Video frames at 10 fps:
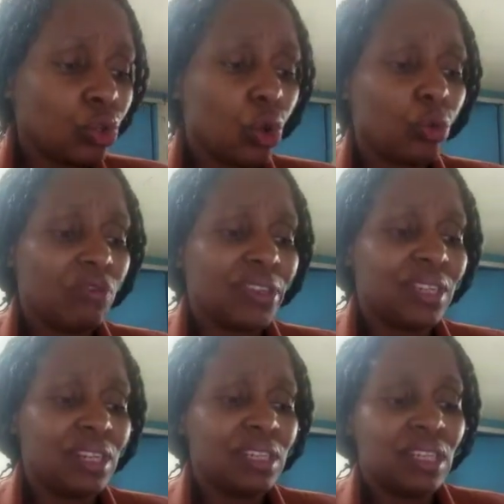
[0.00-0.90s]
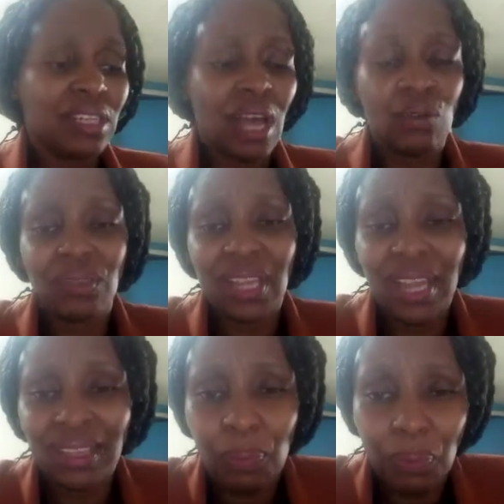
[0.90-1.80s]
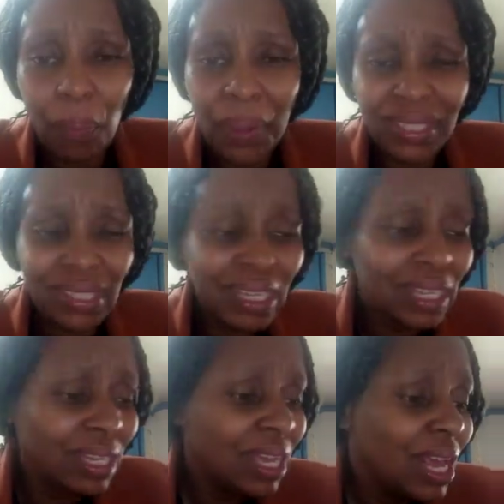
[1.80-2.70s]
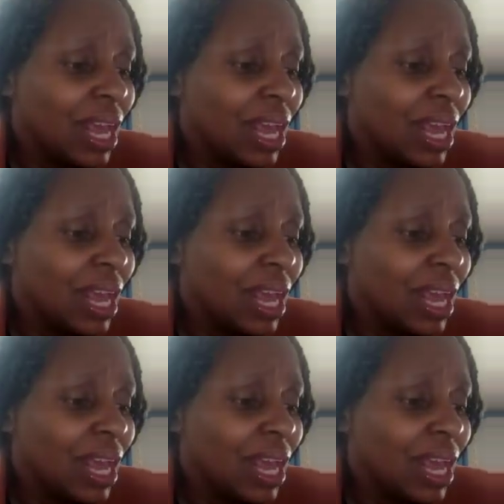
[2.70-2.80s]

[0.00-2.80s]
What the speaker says: or facilities outside the property.